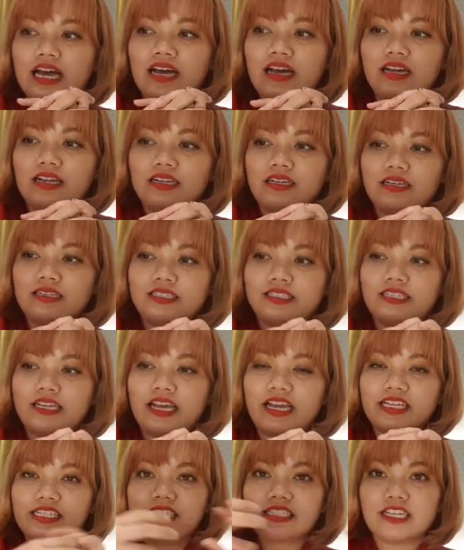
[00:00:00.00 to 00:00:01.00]
an
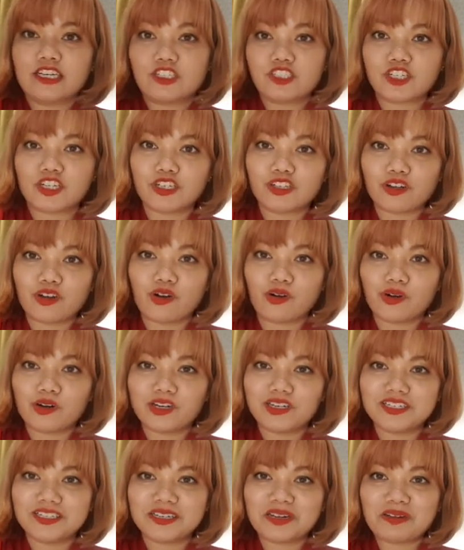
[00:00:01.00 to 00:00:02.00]
extension
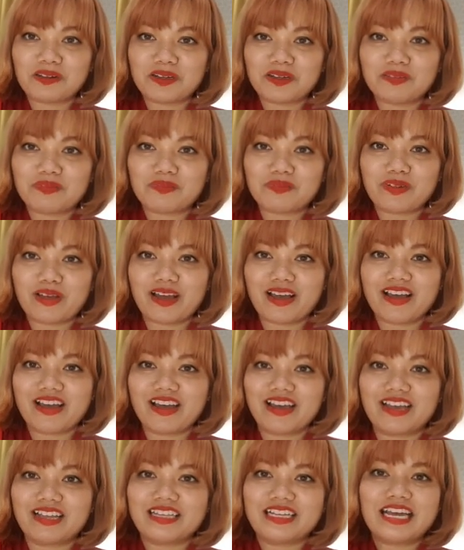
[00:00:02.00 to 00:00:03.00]
cord
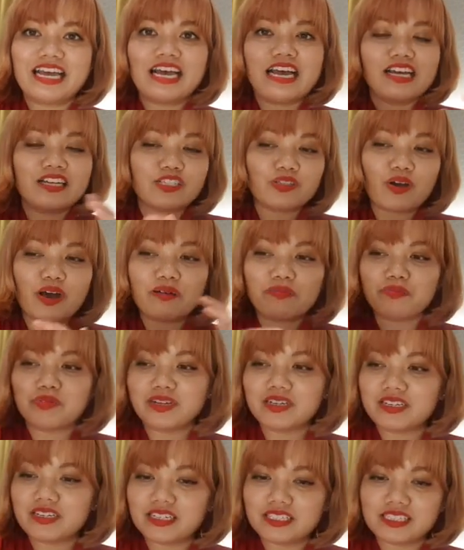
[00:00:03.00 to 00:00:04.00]
and so I
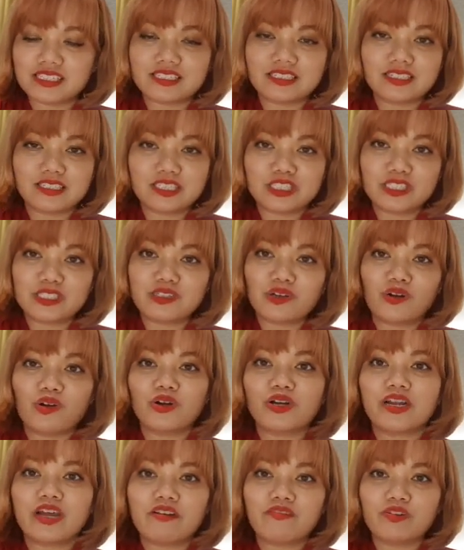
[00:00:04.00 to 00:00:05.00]
bring an extension
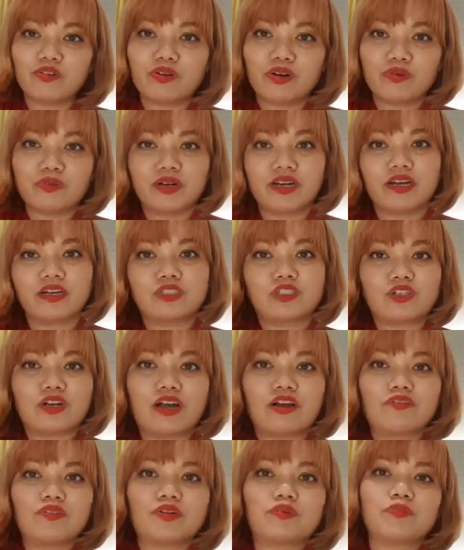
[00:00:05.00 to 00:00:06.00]
cord everywhere when I
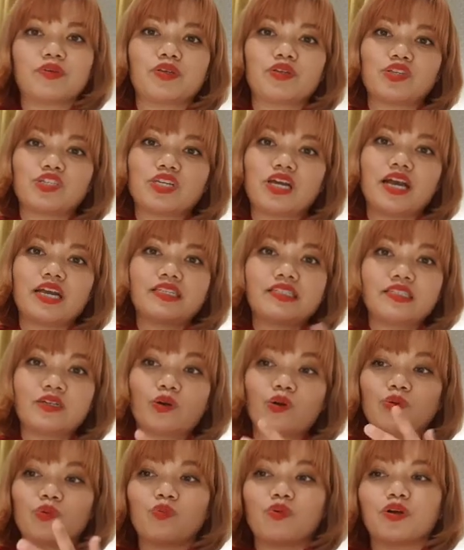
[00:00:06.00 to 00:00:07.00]
travel because I
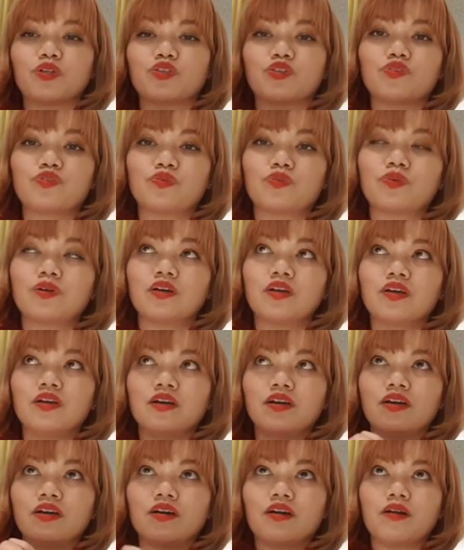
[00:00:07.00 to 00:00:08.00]
don't want to
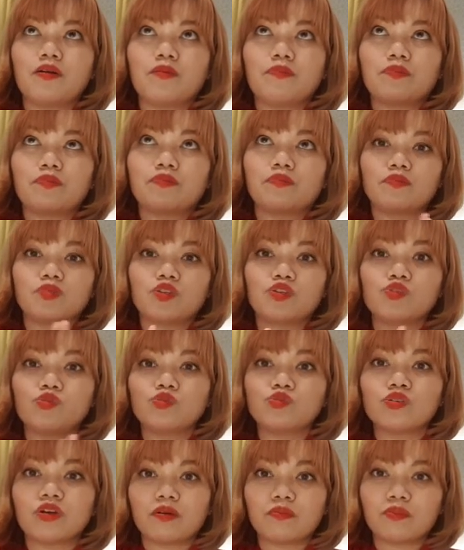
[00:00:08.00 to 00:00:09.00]
um,
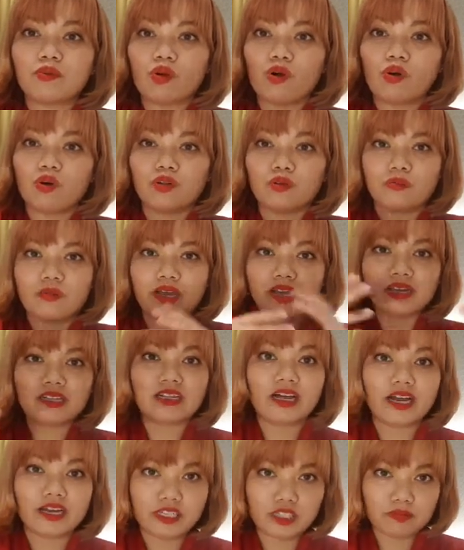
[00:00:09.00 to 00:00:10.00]
use up all my
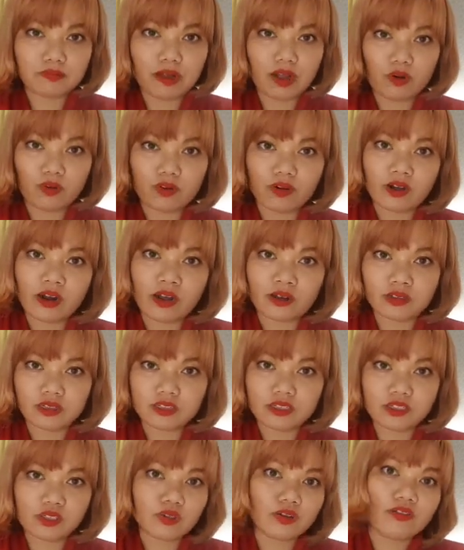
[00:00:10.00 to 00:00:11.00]
client's power
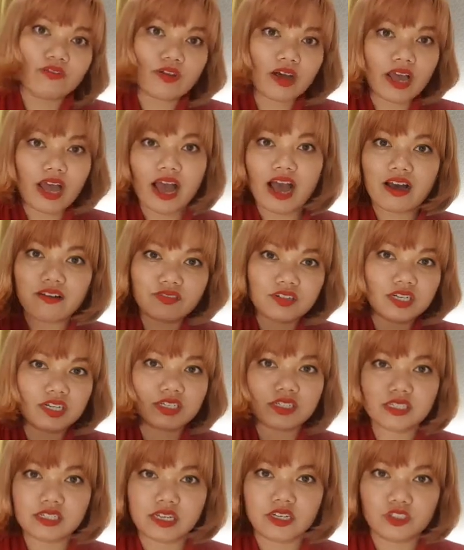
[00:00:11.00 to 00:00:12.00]
outlets. So if I have an
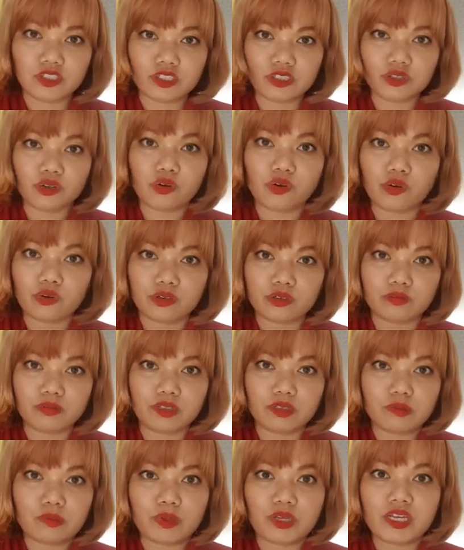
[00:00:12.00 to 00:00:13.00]
extension cord
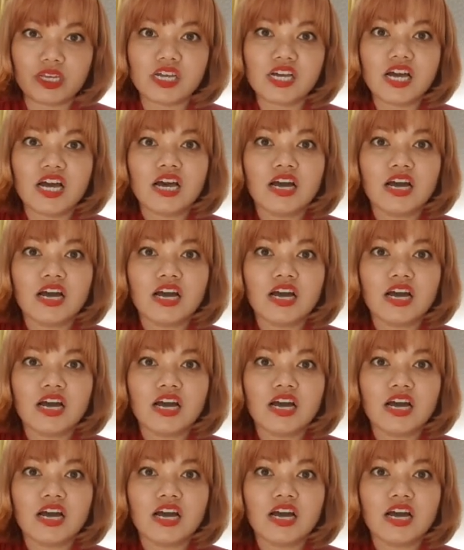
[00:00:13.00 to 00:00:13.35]
with me,